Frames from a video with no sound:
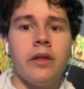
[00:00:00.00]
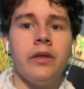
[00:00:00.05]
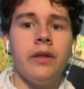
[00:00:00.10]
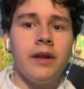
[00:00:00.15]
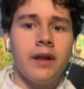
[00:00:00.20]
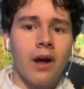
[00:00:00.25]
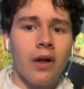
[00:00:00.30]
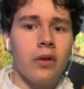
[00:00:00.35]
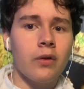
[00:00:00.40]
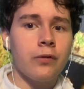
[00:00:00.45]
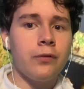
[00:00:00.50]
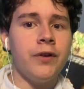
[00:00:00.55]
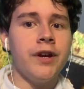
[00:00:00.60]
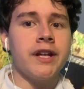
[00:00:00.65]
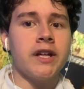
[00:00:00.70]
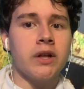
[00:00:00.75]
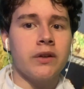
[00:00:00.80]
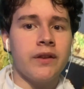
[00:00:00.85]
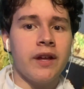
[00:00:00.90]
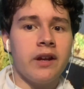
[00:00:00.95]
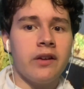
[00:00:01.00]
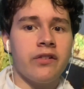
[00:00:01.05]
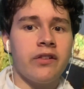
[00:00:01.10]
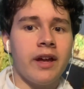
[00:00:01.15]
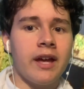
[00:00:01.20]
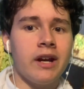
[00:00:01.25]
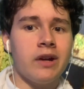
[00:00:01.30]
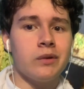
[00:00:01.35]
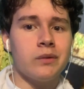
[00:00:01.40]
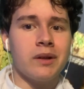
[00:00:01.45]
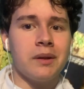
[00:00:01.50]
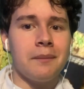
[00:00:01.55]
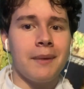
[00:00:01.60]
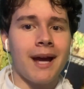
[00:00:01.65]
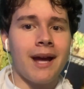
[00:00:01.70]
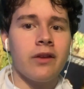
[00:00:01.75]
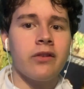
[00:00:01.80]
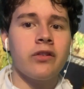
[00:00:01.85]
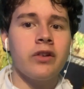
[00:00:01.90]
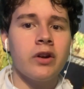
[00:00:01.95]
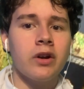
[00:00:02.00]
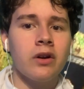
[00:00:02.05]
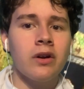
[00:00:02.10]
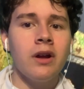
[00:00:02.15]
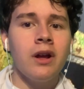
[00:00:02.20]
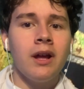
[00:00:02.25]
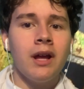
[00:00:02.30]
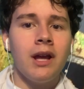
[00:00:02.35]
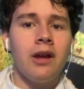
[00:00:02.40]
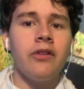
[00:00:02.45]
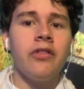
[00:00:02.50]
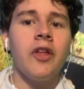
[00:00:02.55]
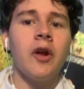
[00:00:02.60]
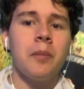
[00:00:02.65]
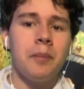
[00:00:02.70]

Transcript: The other figure they decided to remaster is their